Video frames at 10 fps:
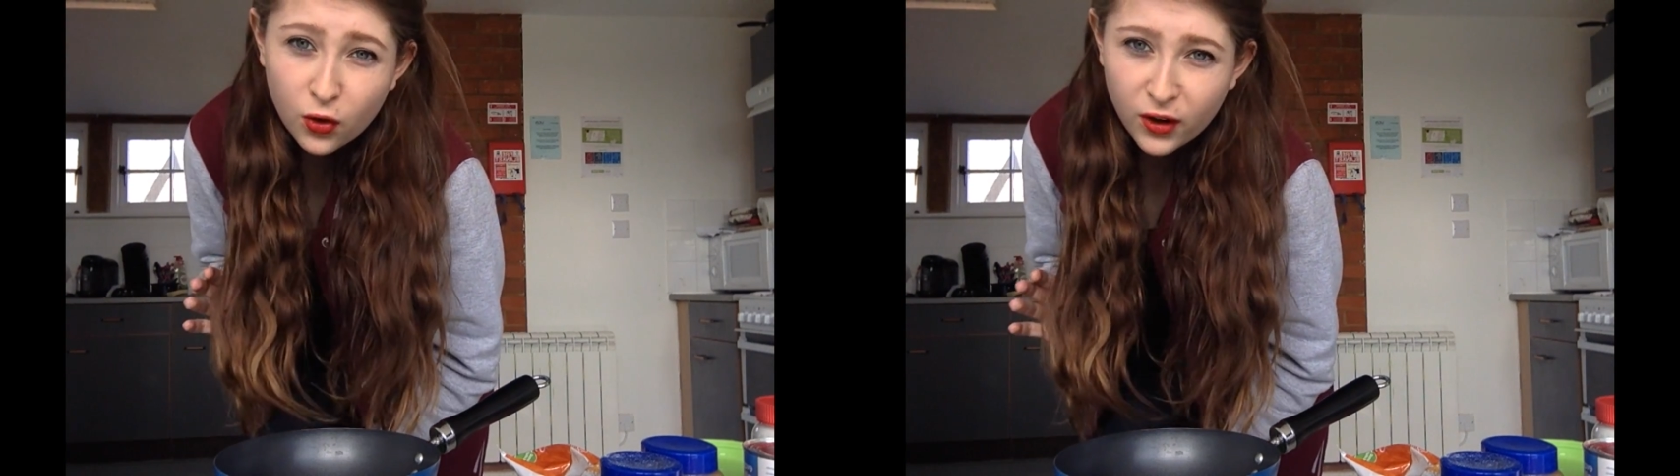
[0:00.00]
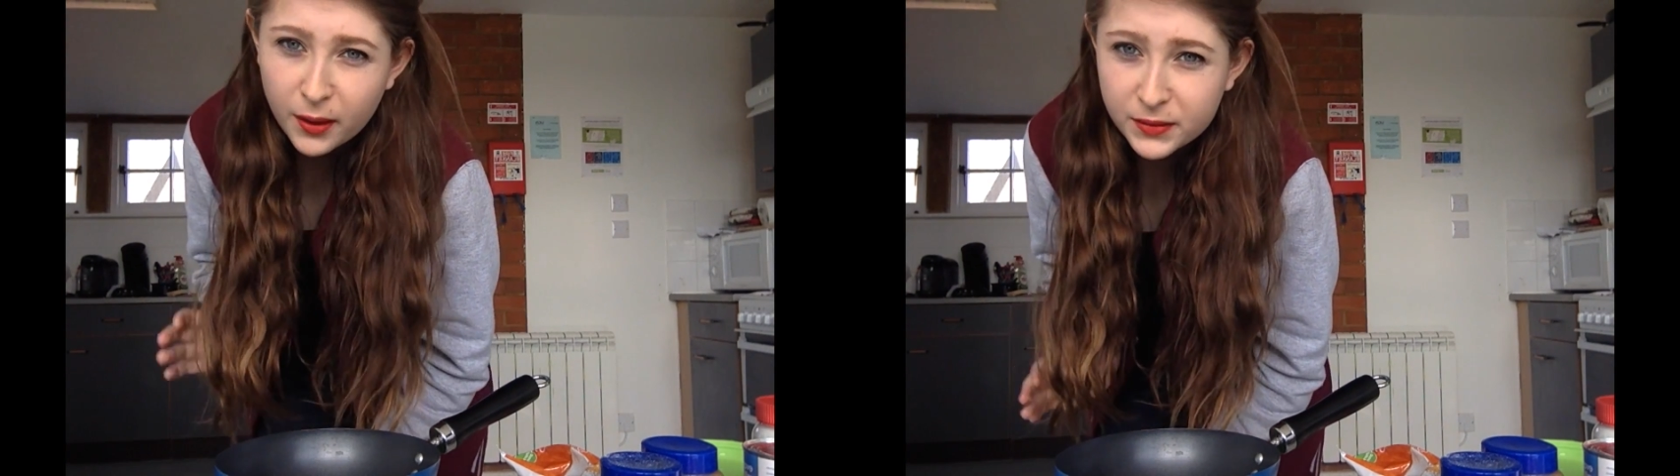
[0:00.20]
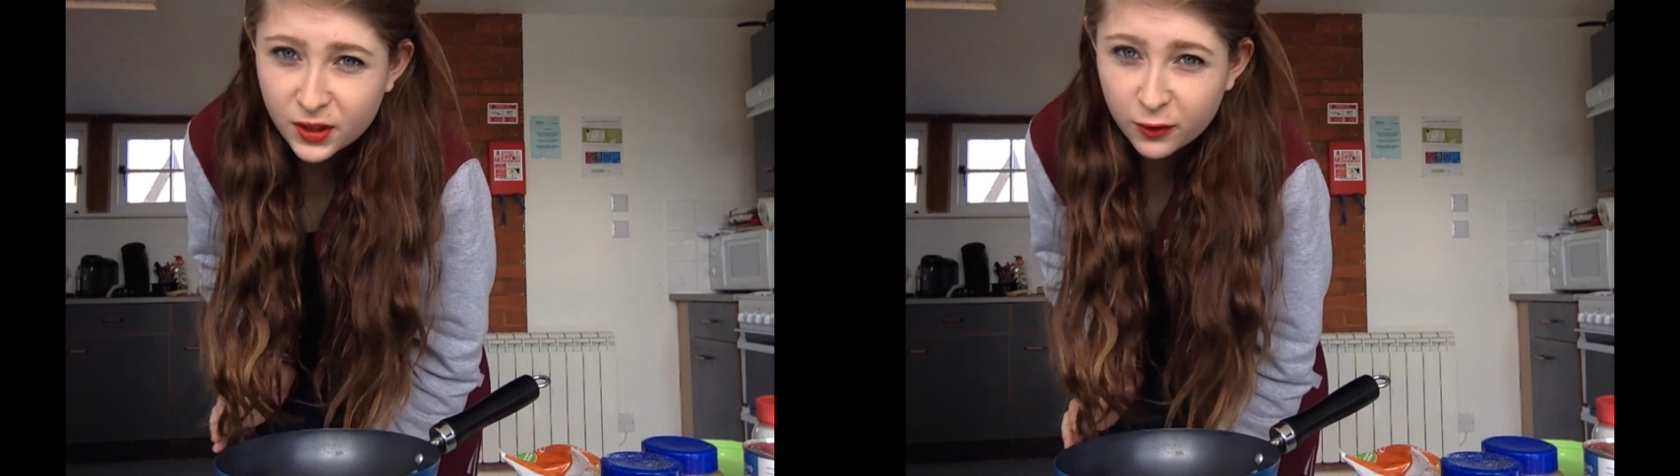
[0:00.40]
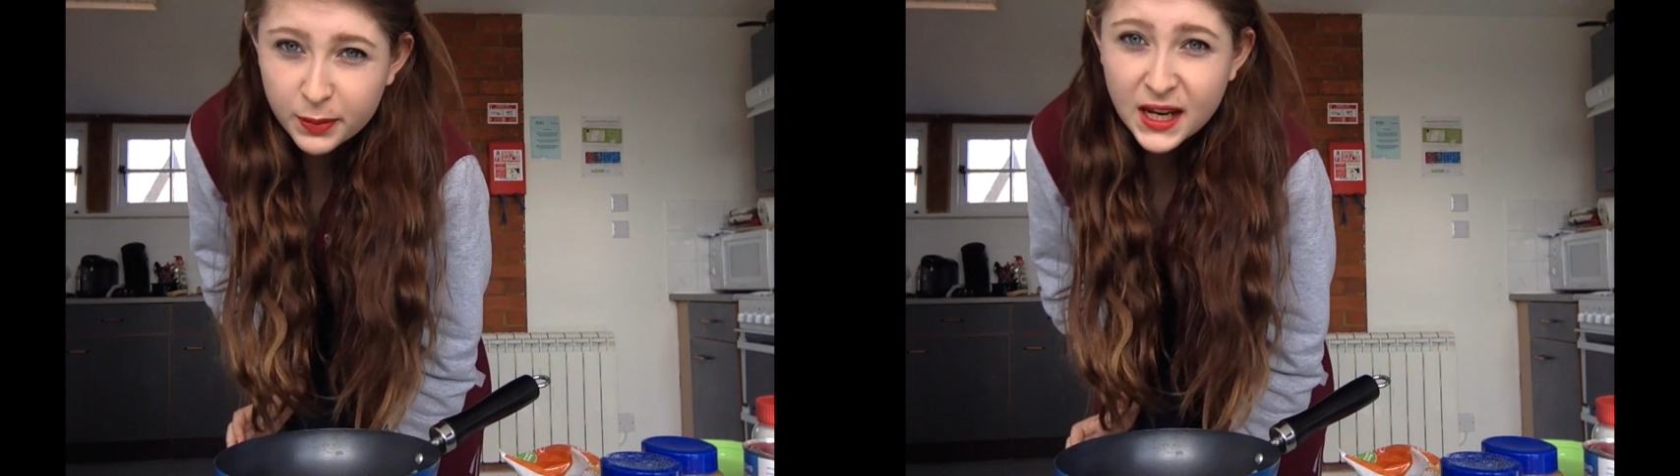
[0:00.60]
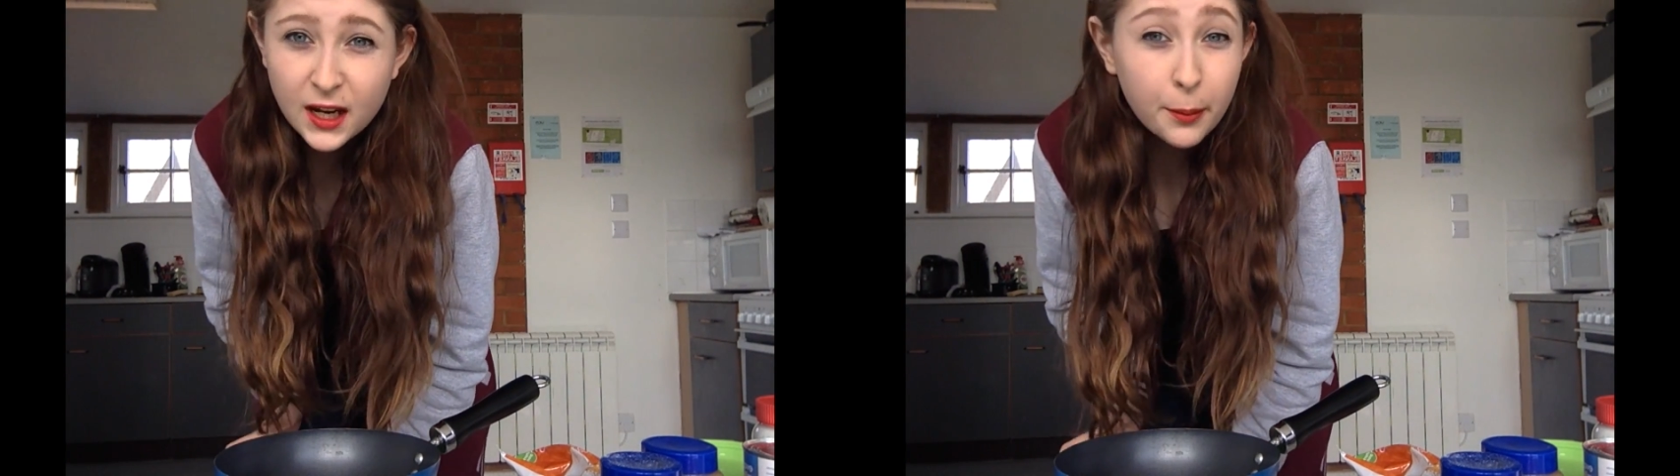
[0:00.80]
grams of
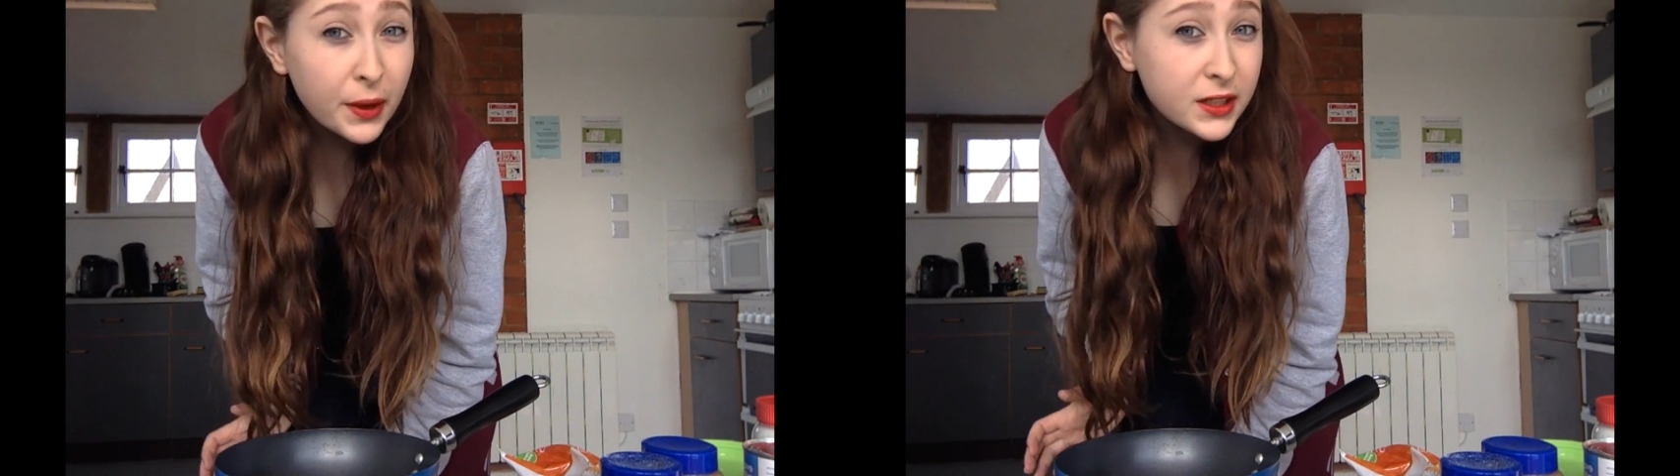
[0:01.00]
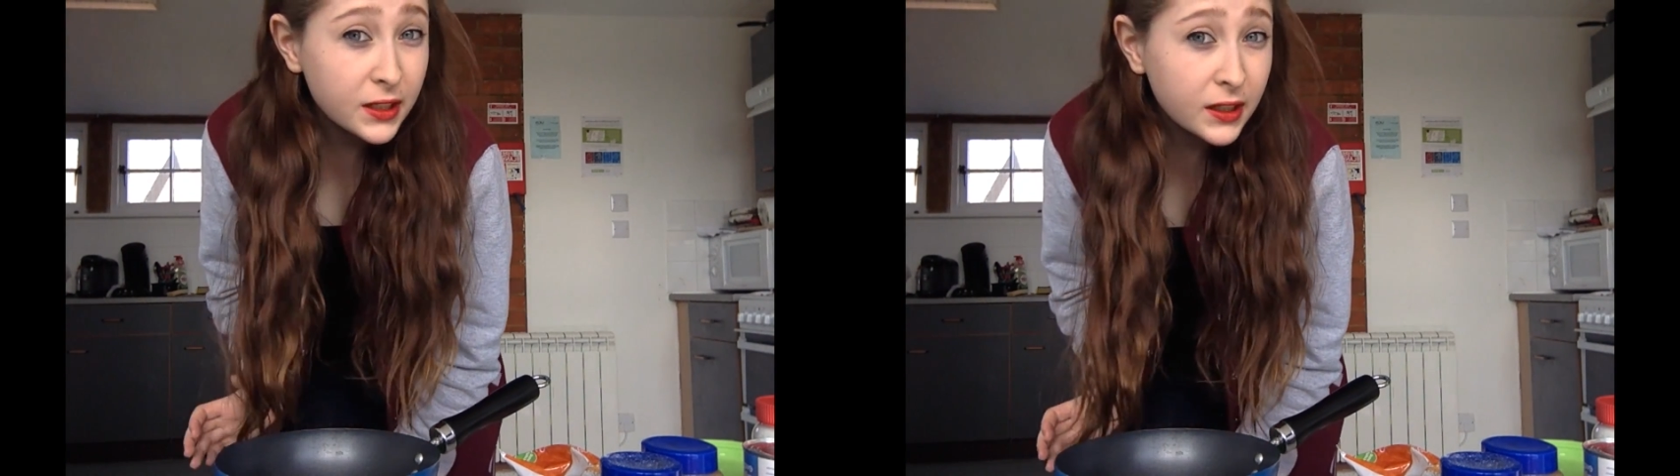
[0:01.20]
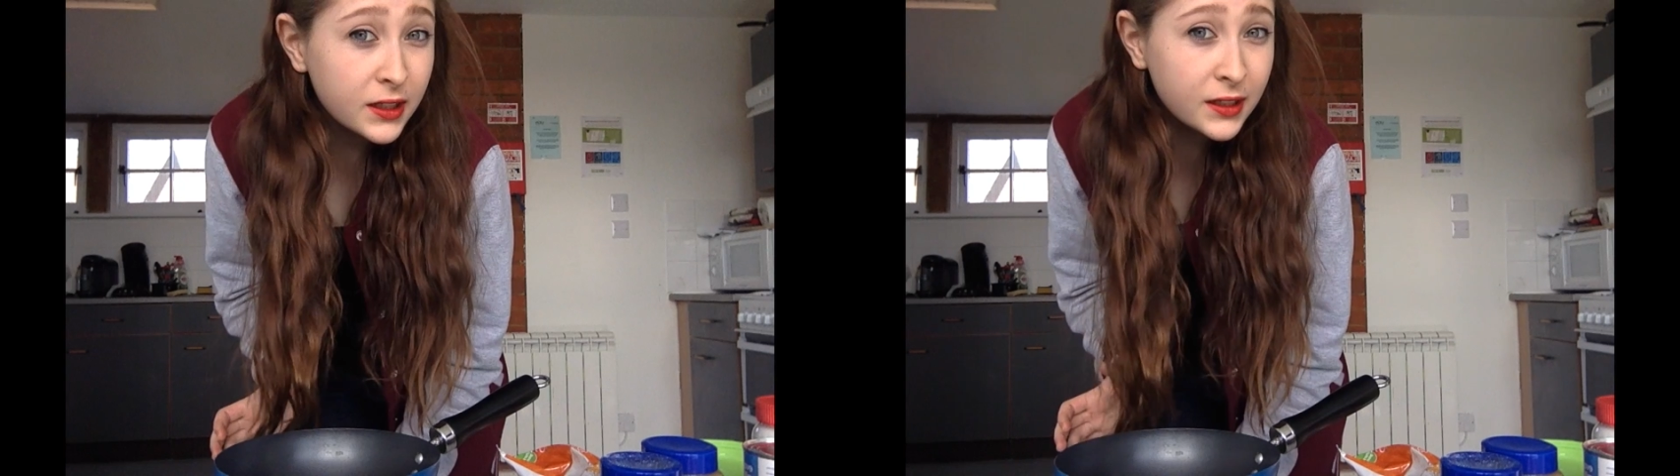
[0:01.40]
peanut butter.